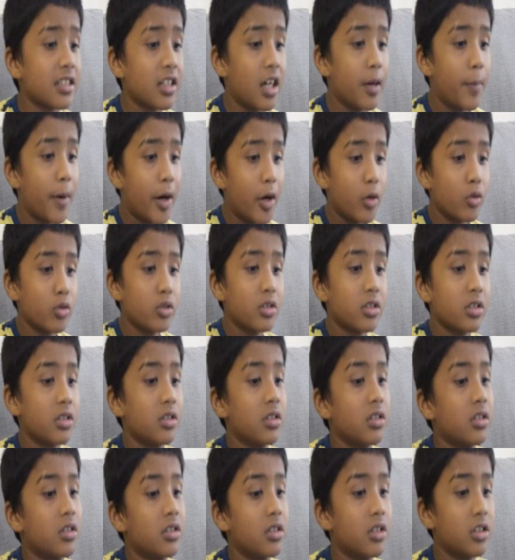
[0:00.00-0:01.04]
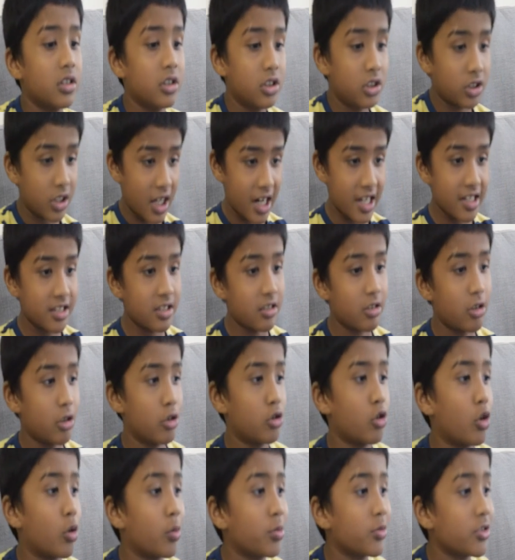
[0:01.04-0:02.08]
about the
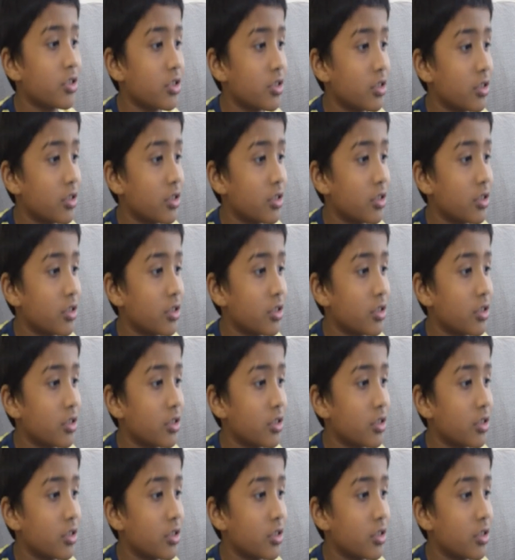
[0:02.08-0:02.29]
Triceratops.